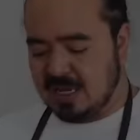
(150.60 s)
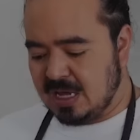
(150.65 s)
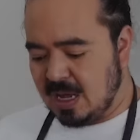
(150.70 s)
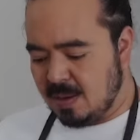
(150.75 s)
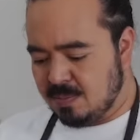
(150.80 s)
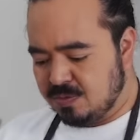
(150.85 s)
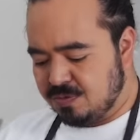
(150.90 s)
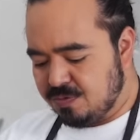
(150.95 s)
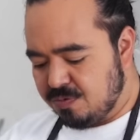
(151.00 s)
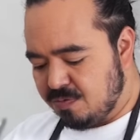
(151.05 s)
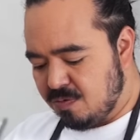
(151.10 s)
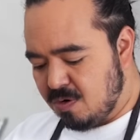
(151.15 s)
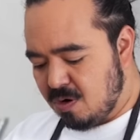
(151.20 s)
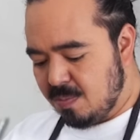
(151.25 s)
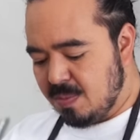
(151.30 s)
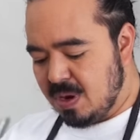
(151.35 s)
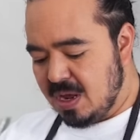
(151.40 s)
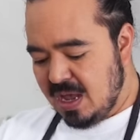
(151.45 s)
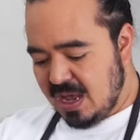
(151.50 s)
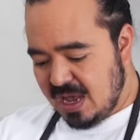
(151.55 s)
It comes
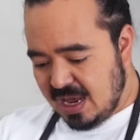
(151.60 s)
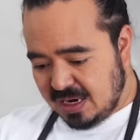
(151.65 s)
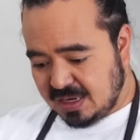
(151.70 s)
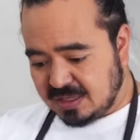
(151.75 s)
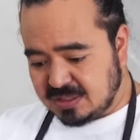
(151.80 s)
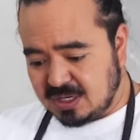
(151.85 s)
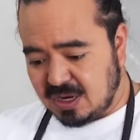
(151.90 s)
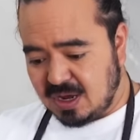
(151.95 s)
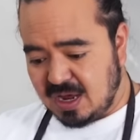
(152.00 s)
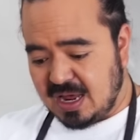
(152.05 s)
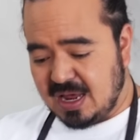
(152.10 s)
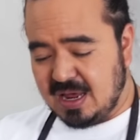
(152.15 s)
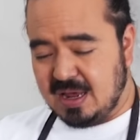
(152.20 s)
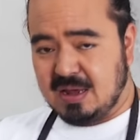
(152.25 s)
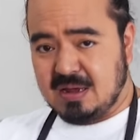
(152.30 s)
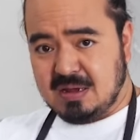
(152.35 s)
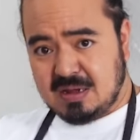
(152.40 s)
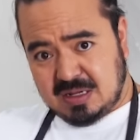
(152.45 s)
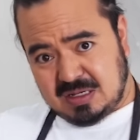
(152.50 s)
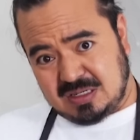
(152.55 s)
from an
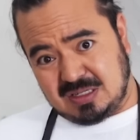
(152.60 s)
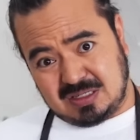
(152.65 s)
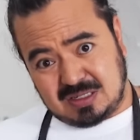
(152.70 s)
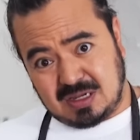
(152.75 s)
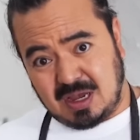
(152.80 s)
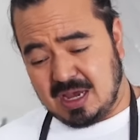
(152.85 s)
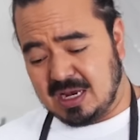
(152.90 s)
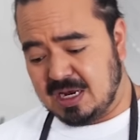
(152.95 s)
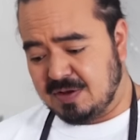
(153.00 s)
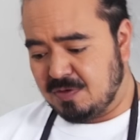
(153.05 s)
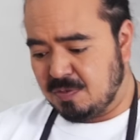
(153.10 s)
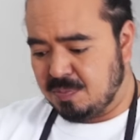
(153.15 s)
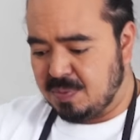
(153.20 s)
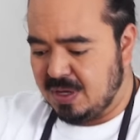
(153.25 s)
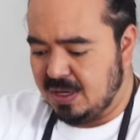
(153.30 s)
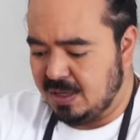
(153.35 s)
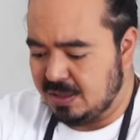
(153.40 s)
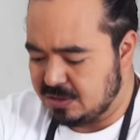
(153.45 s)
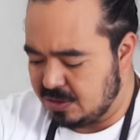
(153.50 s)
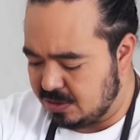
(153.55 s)
entire side of a
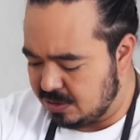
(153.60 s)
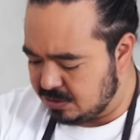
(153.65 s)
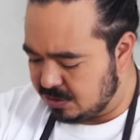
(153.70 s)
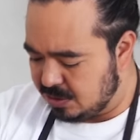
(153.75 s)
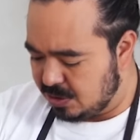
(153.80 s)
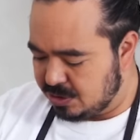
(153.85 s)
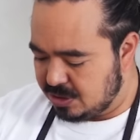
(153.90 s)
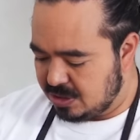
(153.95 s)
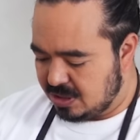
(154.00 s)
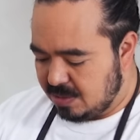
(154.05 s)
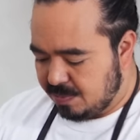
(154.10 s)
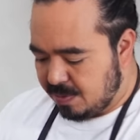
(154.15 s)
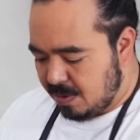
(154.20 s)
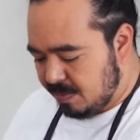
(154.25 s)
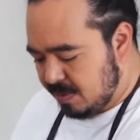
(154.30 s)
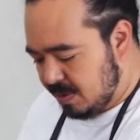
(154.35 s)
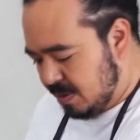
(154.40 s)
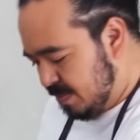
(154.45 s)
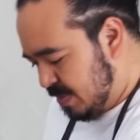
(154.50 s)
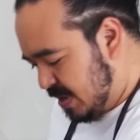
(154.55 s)
pig, so it's usually
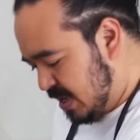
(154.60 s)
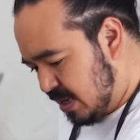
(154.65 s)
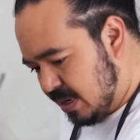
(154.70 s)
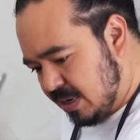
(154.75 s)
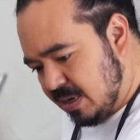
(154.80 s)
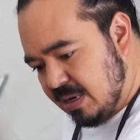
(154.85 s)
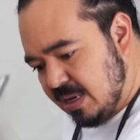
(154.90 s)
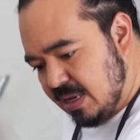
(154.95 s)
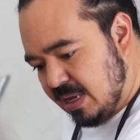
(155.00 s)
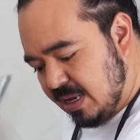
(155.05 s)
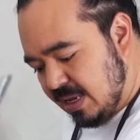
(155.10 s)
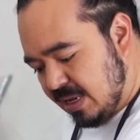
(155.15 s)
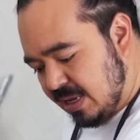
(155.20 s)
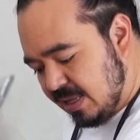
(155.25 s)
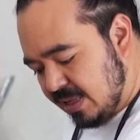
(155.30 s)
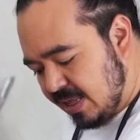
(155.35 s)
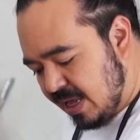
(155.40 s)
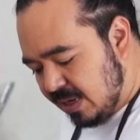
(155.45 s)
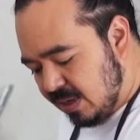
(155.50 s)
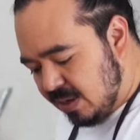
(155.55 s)
probably about
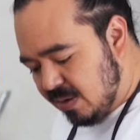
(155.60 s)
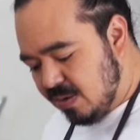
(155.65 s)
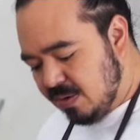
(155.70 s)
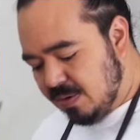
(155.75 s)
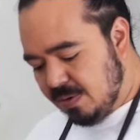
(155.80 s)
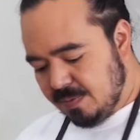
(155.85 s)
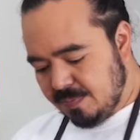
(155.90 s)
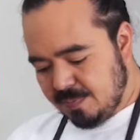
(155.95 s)
that long.